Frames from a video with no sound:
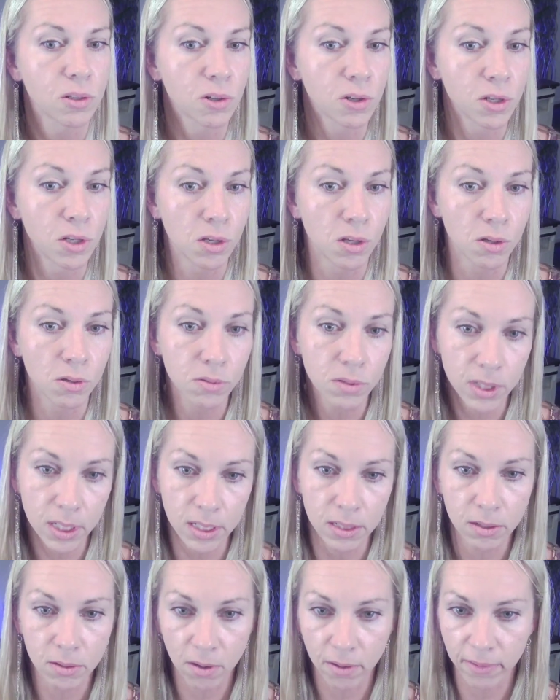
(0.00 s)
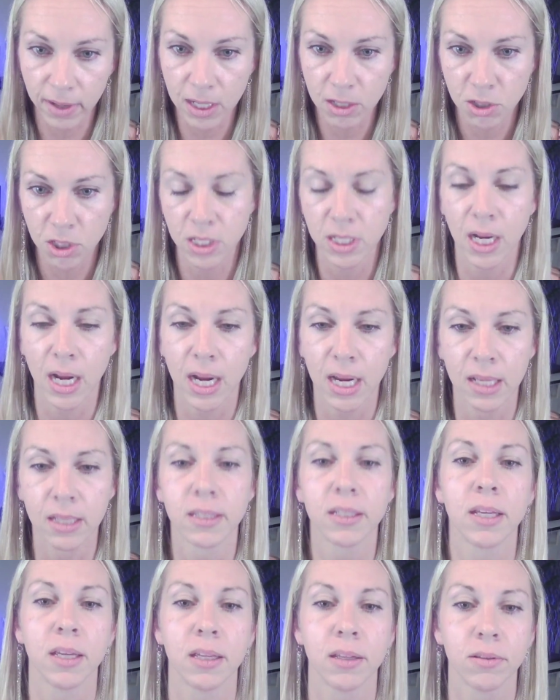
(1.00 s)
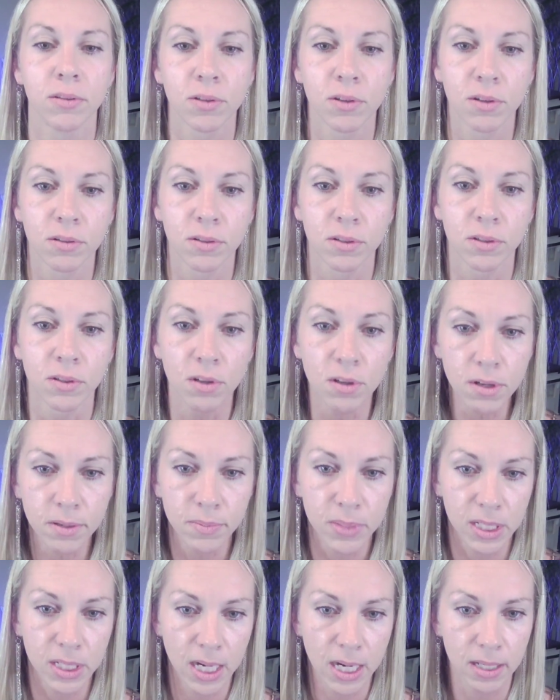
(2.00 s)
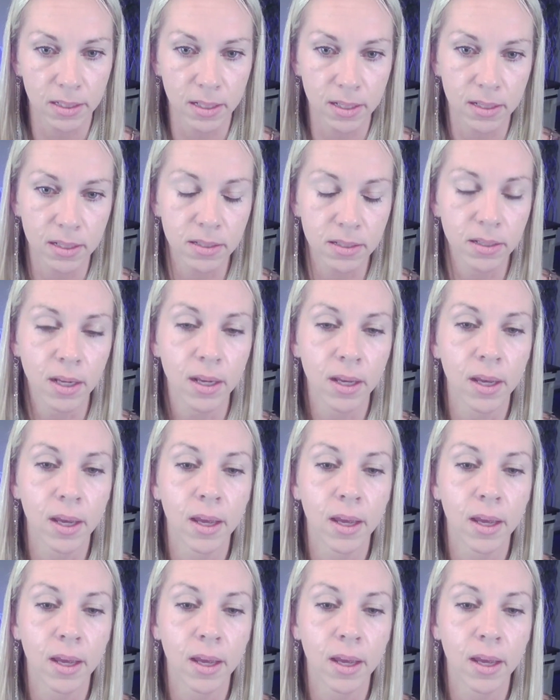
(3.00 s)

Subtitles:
or using starvation diets in certain circumstances,